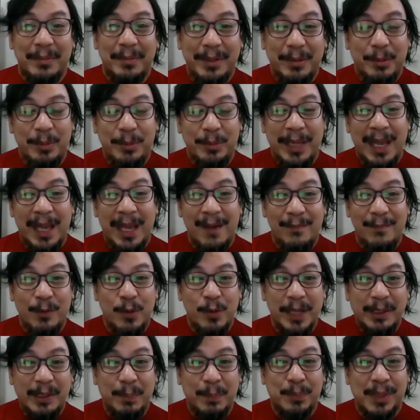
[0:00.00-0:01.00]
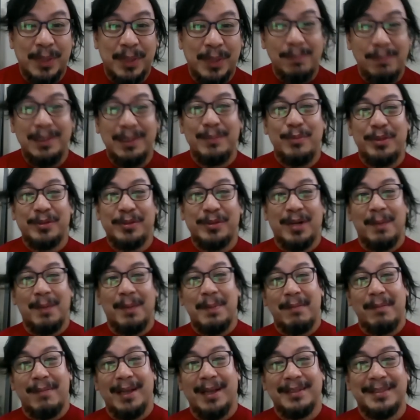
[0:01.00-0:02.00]
have quite a problem with
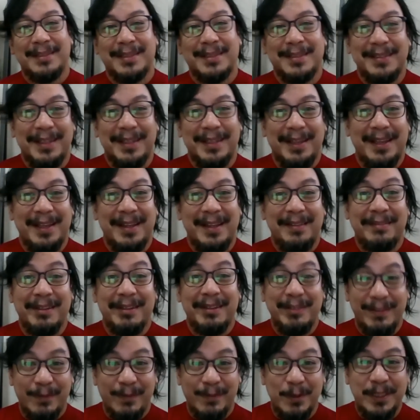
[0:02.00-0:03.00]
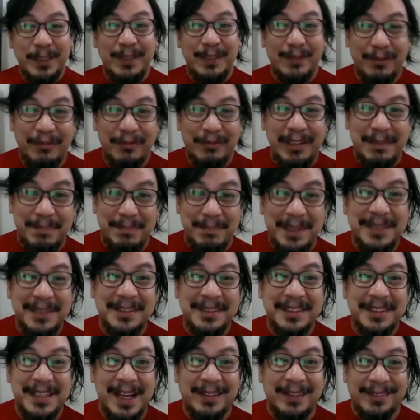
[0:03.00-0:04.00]
copyrights in the University of the Philippines
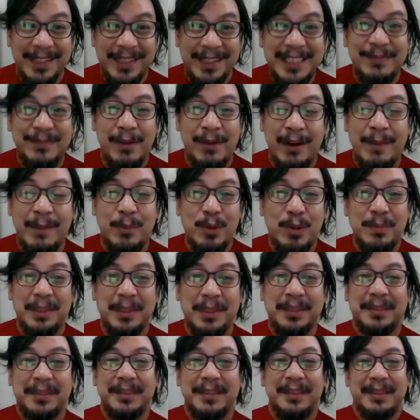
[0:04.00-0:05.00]
at this very moment,